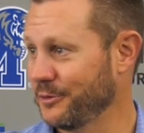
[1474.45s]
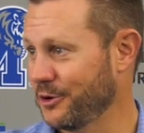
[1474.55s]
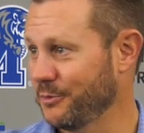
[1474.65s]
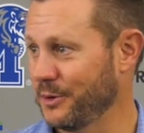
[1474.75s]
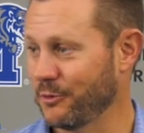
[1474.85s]
You
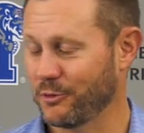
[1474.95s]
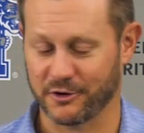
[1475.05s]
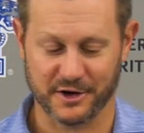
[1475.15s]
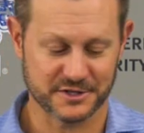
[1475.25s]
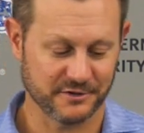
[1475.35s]
could be more
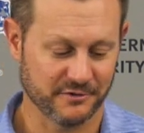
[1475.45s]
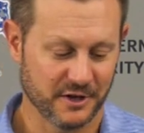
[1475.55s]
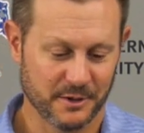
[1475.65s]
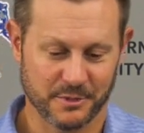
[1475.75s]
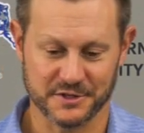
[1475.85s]
aggressive,
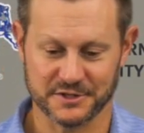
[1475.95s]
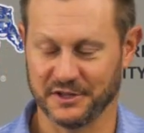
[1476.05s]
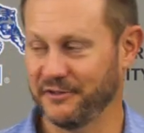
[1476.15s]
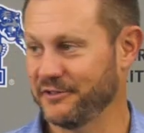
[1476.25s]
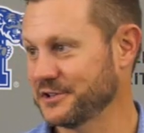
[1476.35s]
but as a
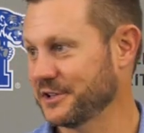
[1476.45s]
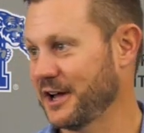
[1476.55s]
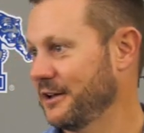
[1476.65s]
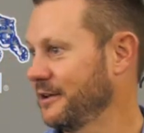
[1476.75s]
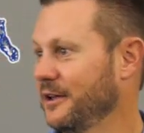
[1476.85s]
defensive
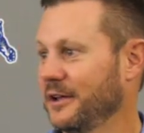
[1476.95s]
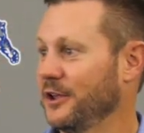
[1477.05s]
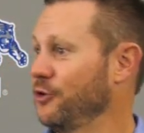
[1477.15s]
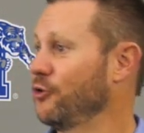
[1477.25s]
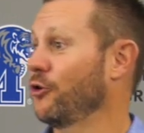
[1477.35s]
guy,
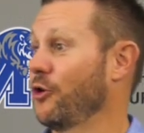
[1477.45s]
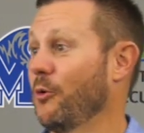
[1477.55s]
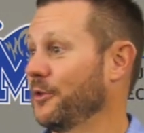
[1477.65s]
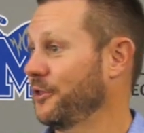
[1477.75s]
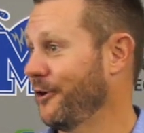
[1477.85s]
you don't
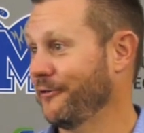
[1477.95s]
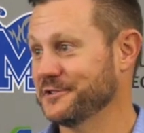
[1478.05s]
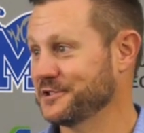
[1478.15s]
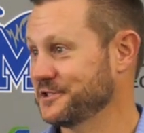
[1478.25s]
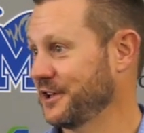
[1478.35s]
know what the
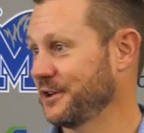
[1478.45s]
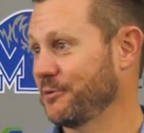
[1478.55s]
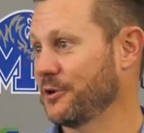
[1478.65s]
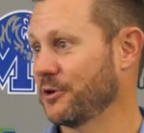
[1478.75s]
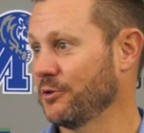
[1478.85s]
offense is thinking
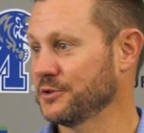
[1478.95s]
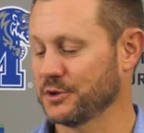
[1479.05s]
when they're going.